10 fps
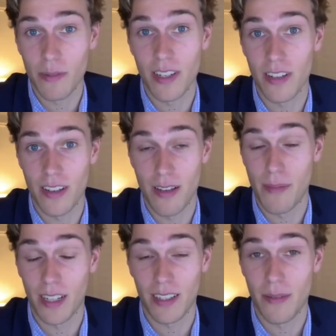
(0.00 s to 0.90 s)
which are
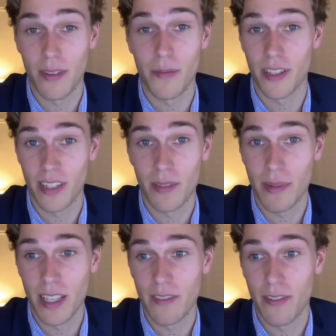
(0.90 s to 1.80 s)
amongst some of the most
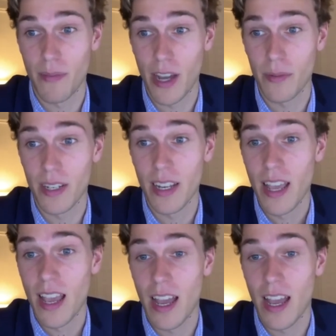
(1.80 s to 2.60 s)
expensive in Melbourne,